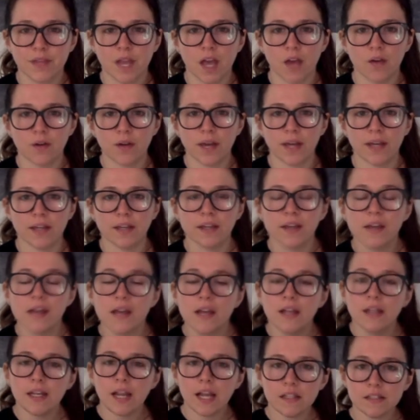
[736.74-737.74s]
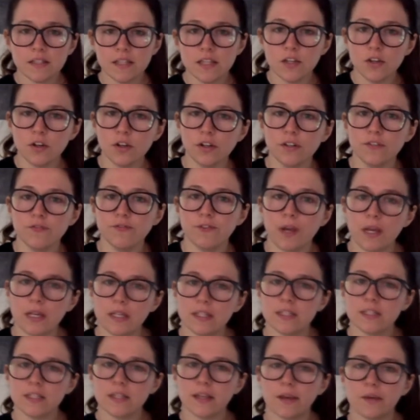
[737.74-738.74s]
Okay, last thing you're going to
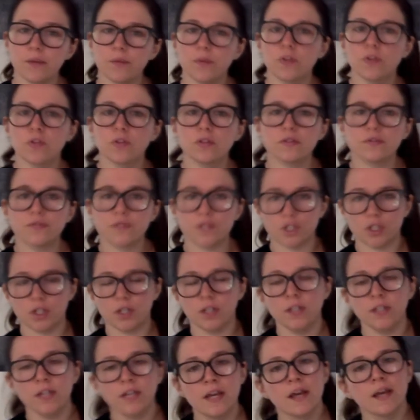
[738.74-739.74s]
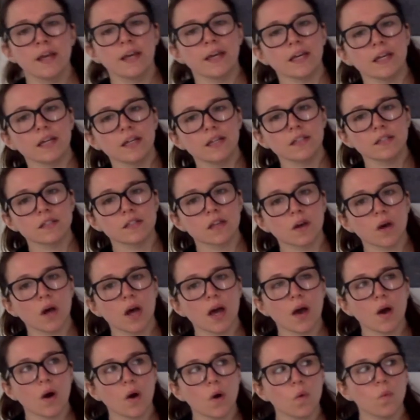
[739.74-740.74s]
face today with your division is
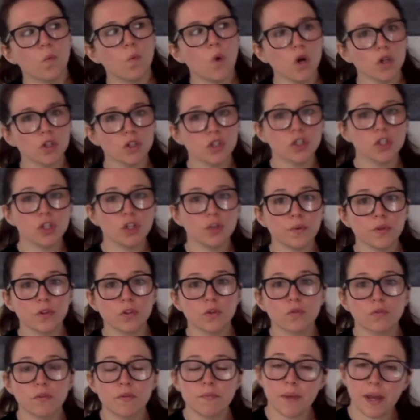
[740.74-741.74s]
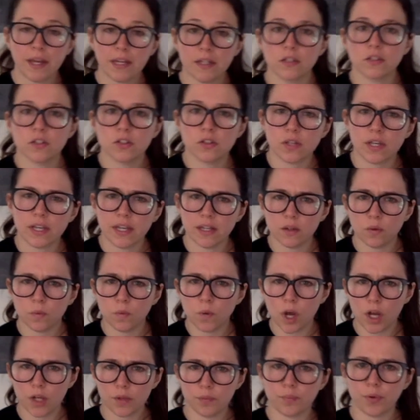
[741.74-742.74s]
what to do with your remainders in a
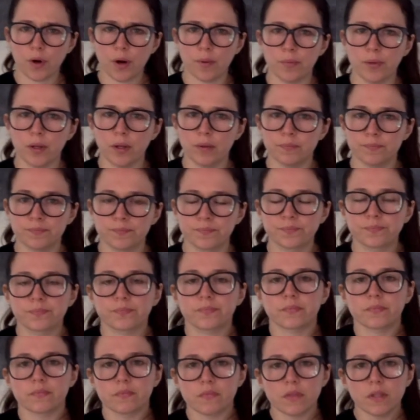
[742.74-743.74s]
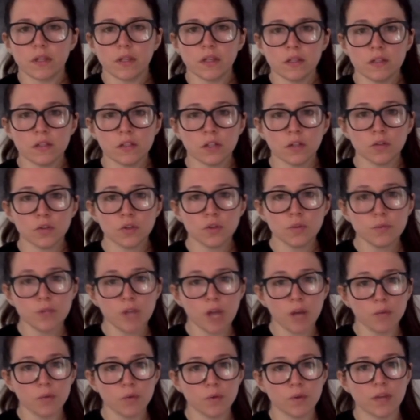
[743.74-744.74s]
word problem. So
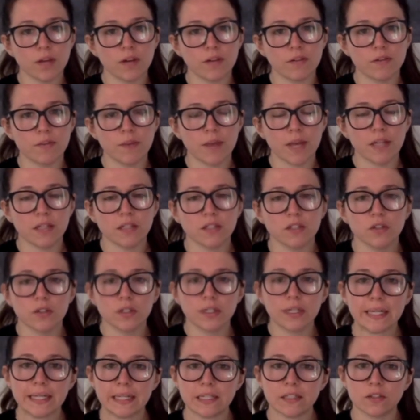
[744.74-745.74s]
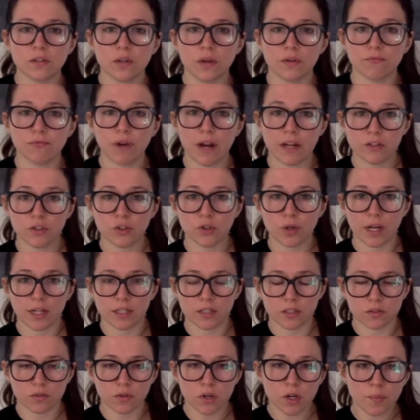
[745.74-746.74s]
sometimes with that remainder you're going to need to round your
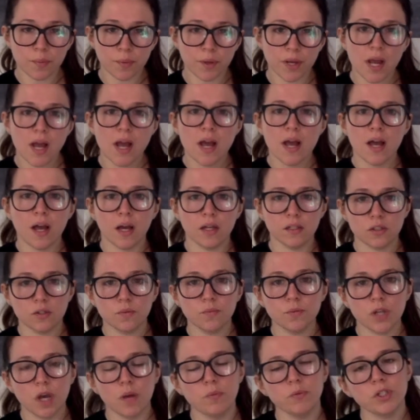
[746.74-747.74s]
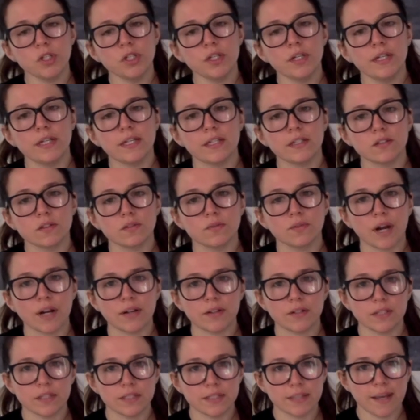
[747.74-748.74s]
answer up, and sometimes you're going to need to
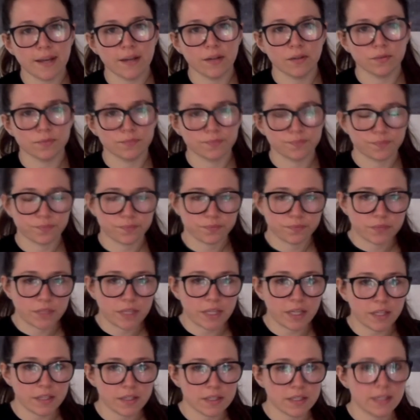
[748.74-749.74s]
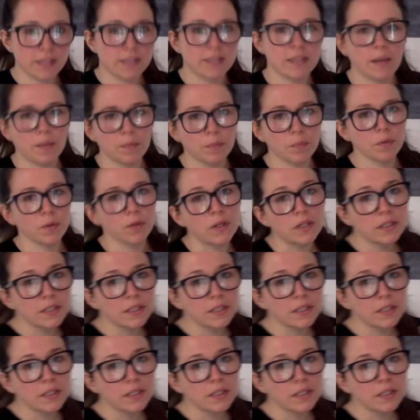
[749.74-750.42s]
round it down. Here's an example.